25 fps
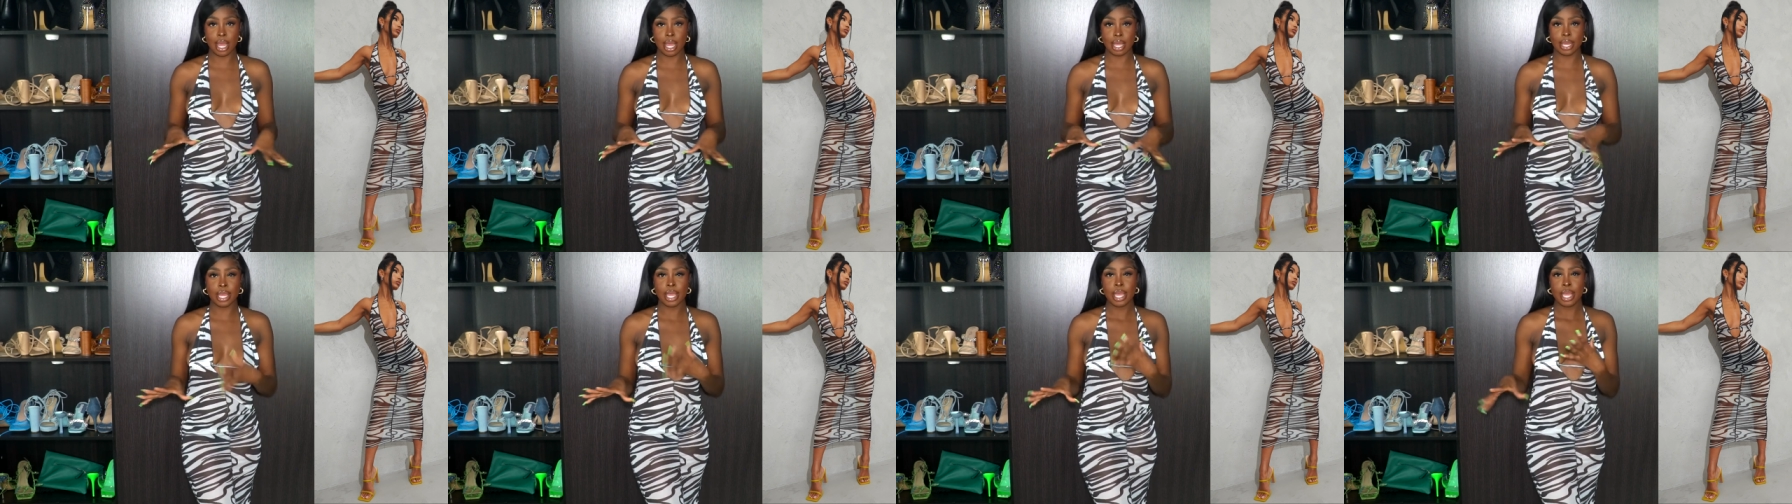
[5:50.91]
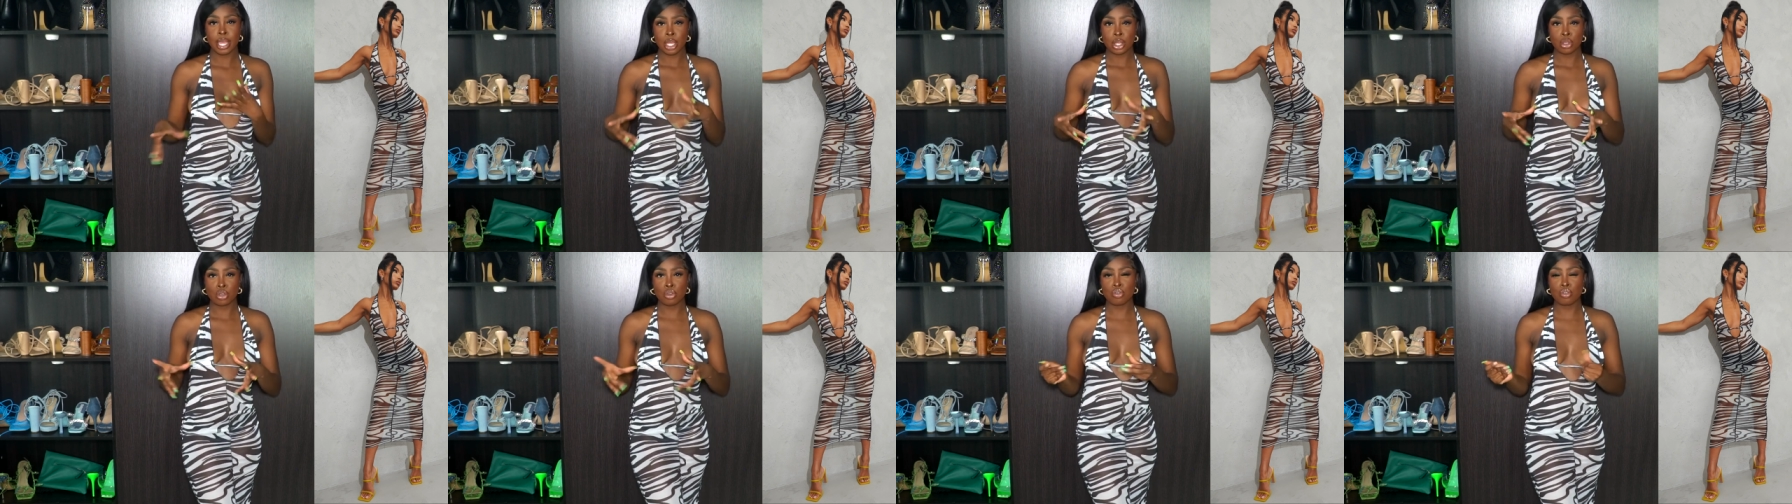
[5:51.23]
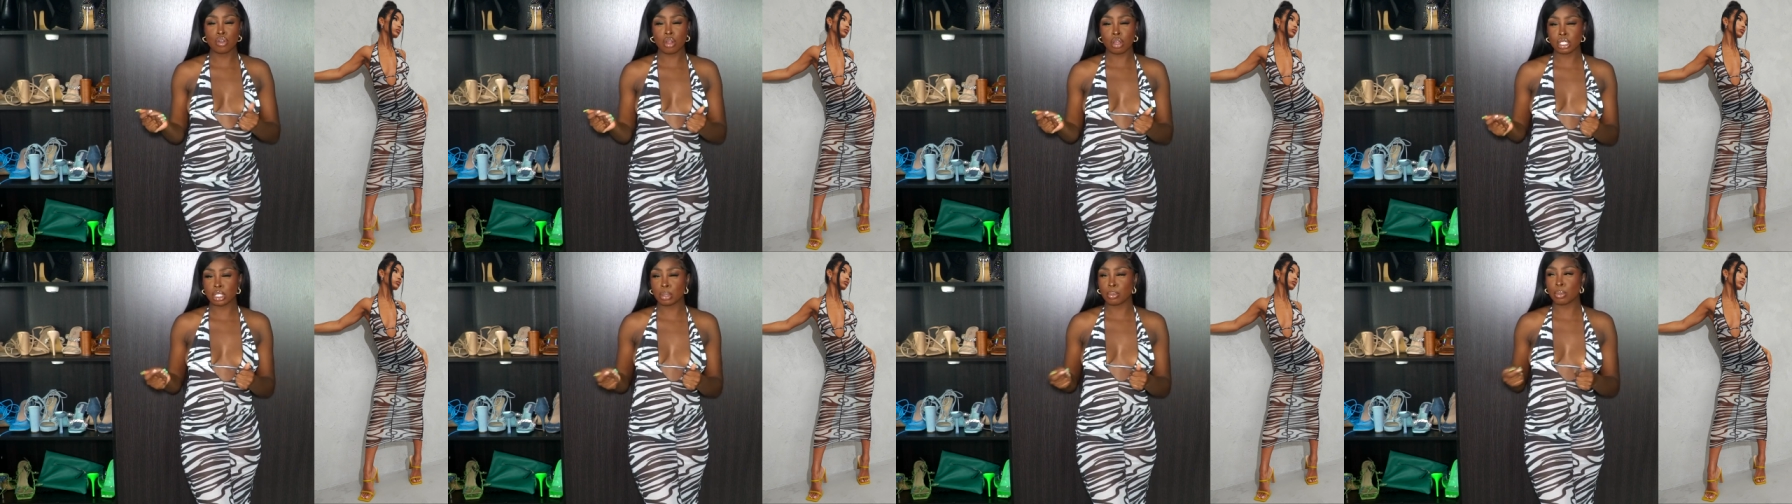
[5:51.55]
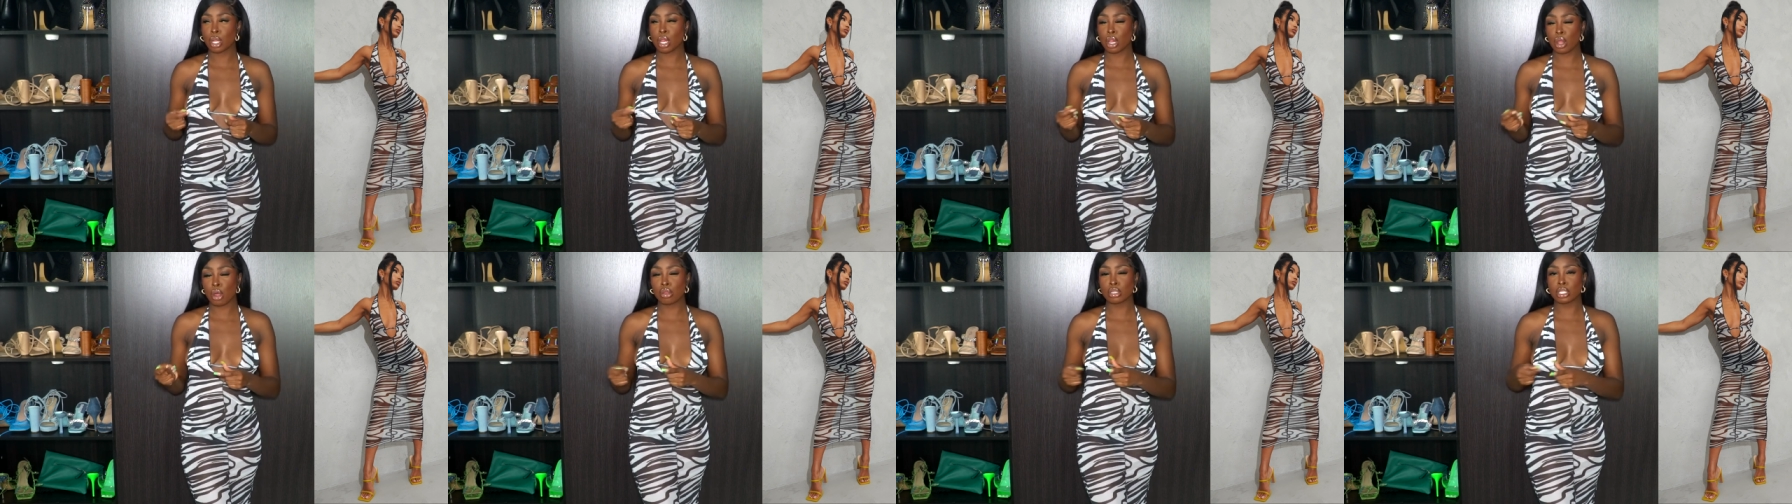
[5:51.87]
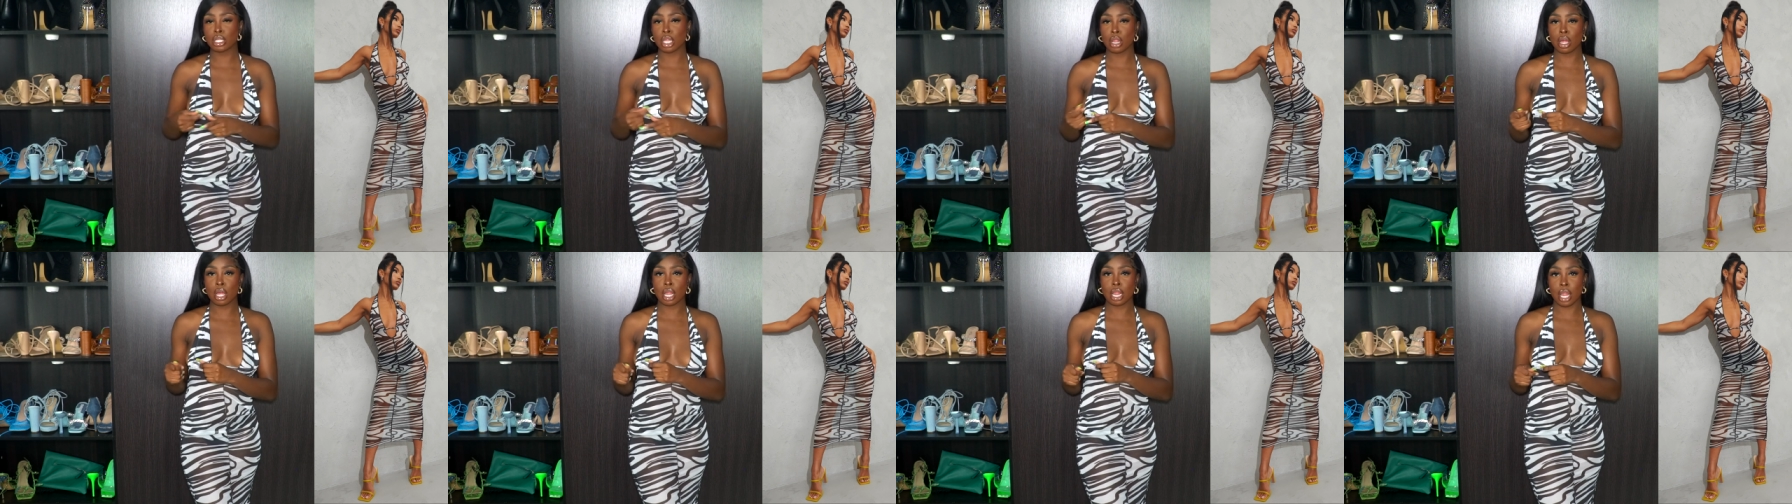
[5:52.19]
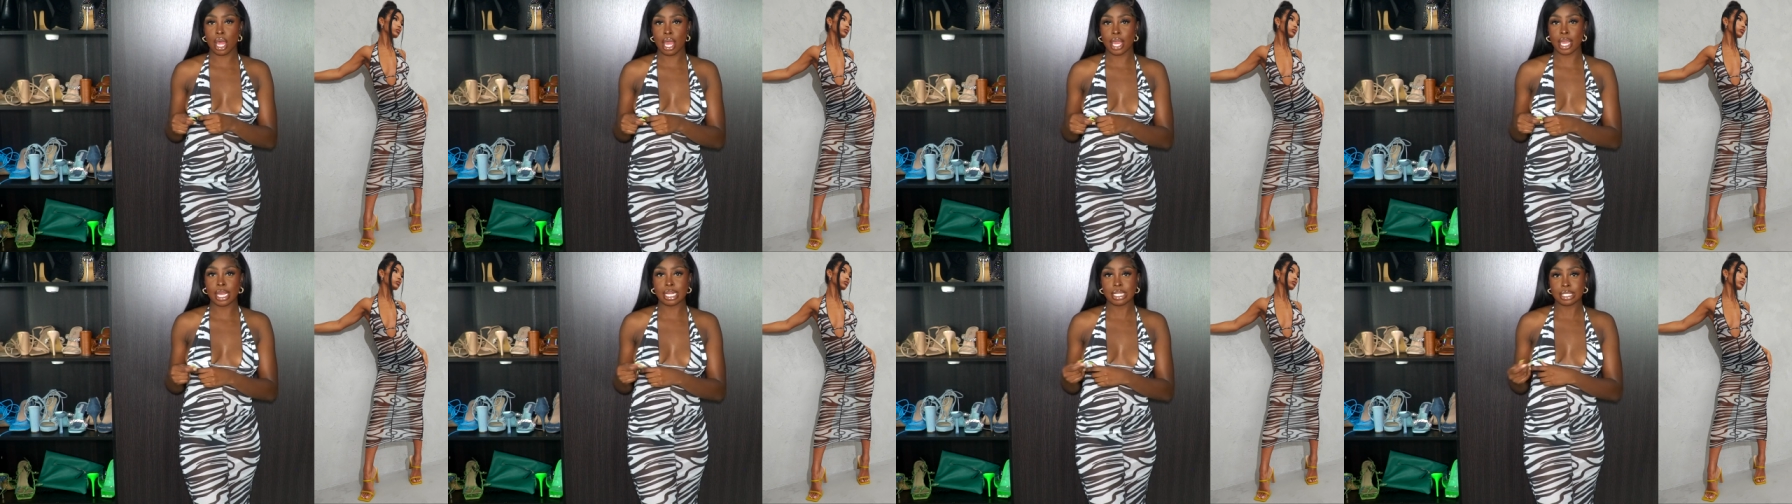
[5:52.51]
Like, you know some clothes that
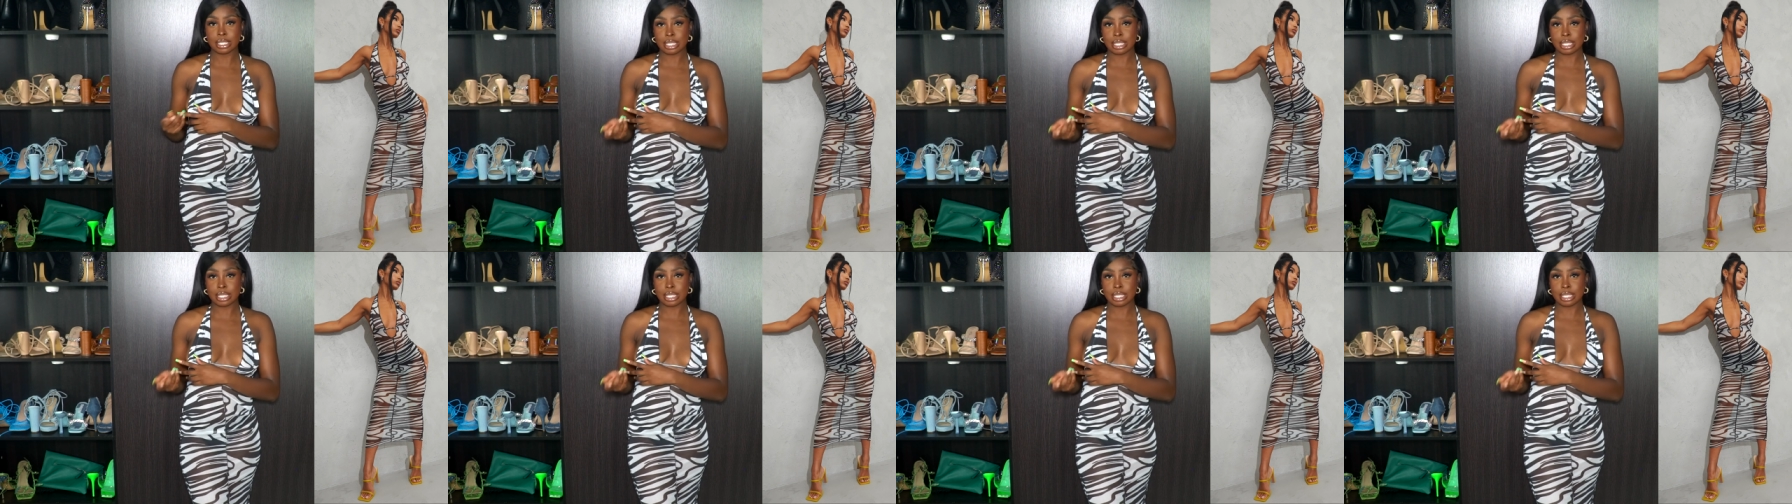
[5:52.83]
look like